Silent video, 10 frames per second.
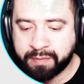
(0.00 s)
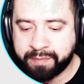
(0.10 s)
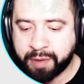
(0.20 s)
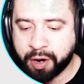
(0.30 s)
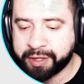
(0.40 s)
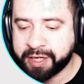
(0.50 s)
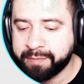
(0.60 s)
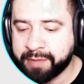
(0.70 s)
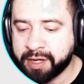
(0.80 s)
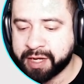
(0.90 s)

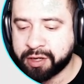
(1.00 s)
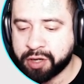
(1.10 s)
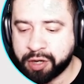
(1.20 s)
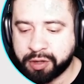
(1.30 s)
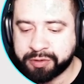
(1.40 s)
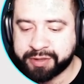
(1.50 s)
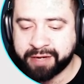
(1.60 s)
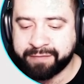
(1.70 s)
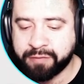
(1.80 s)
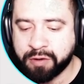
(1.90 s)
Parking bug at cargo
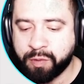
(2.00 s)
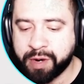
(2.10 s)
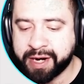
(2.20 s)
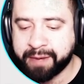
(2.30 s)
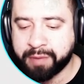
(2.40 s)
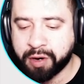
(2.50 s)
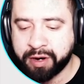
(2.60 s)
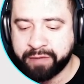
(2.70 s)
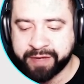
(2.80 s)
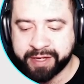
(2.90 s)
stand 401 at
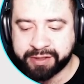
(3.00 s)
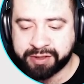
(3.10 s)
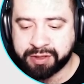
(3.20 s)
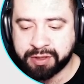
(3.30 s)
Bari fix.